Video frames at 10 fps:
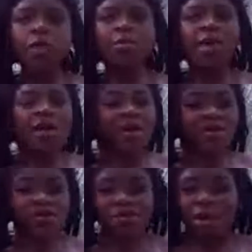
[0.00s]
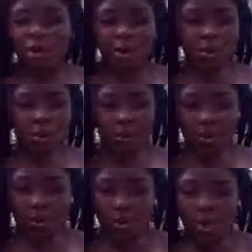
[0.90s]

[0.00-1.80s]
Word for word: But I never met a doula,